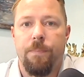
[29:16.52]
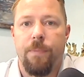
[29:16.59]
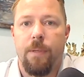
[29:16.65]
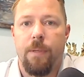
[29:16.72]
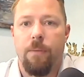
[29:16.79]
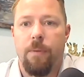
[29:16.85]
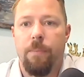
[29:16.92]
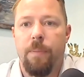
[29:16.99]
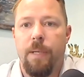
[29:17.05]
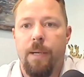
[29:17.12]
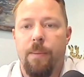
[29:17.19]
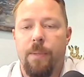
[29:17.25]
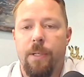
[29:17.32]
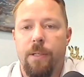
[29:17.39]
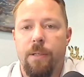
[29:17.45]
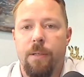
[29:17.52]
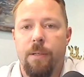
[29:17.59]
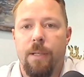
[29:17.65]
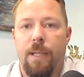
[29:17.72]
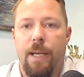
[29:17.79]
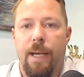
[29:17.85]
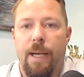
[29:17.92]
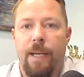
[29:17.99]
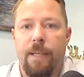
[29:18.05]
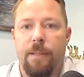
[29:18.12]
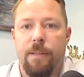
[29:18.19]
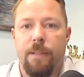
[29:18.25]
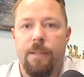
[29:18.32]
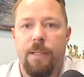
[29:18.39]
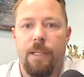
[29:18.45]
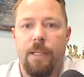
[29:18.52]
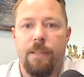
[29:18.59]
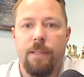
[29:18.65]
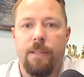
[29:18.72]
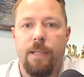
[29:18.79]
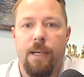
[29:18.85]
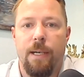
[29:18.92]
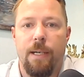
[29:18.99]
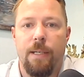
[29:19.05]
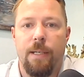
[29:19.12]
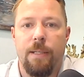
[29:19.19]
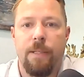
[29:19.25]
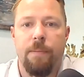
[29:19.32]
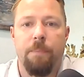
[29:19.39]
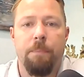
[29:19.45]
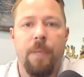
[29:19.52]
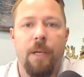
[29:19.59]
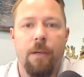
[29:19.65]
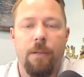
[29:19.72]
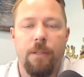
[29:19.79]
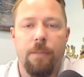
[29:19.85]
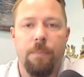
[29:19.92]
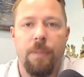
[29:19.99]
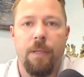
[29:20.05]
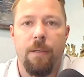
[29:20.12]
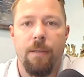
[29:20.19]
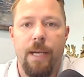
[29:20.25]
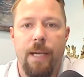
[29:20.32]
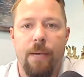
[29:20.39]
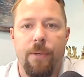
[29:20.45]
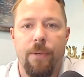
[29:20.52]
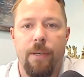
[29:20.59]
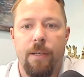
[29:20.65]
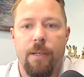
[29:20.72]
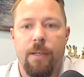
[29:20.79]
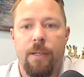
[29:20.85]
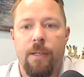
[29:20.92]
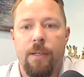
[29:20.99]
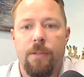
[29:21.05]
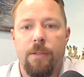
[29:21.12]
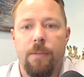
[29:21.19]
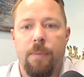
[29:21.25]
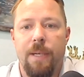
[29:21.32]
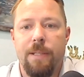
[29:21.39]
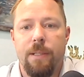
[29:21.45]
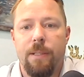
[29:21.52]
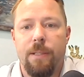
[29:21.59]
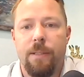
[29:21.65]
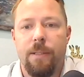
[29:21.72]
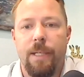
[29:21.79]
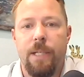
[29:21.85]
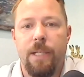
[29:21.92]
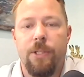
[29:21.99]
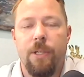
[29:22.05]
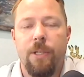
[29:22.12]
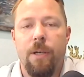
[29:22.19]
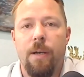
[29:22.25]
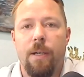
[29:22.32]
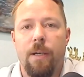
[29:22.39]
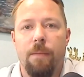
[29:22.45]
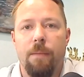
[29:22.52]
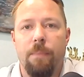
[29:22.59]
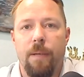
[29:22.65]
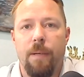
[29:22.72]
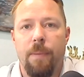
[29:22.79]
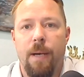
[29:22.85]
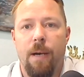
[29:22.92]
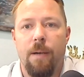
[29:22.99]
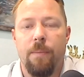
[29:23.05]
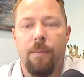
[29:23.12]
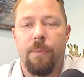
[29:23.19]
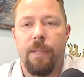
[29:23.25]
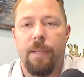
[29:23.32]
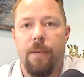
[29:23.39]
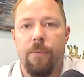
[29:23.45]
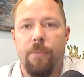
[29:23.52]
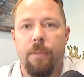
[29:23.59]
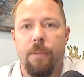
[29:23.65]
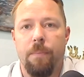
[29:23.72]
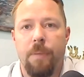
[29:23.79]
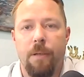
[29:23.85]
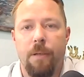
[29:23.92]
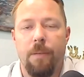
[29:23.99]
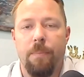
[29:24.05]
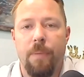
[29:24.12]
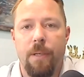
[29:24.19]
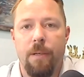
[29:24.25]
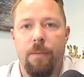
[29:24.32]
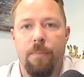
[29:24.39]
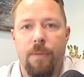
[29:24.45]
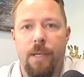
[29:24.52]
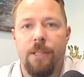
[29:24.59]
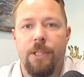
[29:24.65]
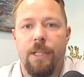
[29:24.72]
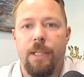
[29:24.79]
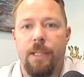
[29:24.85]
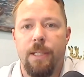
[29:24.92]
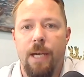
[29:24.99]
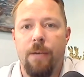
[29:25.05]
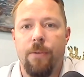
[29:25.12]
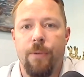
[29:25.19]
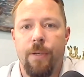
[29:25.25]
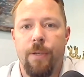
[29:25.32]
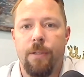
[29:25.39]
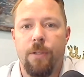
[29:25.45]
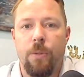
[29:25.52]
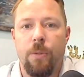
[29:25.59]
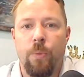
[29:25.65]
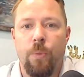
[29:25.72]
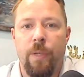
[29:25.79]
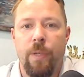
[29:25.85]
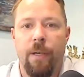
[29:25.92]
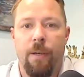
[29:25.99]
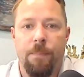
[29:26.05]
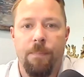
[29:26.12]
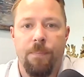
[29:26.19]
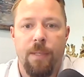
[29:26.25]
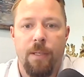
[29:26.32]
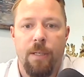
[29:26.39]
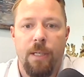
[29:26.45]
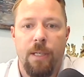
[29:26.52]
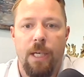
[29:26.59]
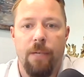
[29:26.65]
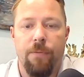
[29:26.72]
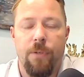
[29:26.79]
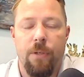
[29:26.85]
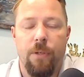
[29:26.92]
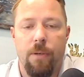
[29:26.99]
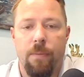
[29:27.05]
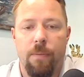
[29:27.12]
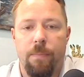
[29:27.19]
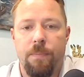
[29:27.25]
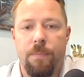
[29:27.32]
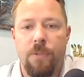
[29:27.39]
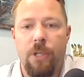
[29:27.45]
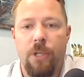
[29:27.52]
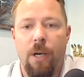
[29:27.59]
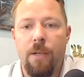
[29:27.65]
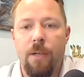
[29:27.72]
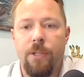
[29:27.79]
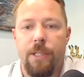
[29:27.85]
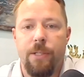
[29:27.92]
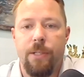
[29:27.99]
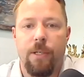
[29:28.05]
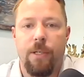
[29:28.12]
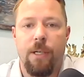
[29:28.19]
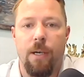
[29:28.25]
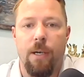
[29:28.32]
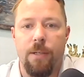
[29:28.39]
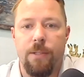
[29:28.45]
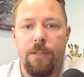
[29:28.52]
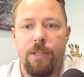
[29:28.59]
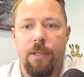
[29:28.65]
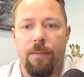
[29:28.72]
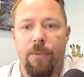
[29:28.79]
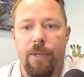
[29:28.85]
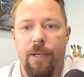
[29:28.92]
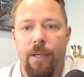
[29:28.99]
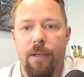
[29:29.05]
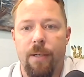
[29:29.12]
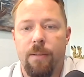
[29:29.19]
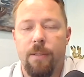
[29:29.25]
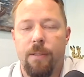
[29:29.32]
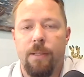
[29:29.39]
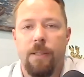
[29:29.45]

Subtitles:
would be able to utilize this peer-to-peer network. So basically each car could be a power plant with a peer-to-peer blockchain network, to where if you're charging your car somewhere,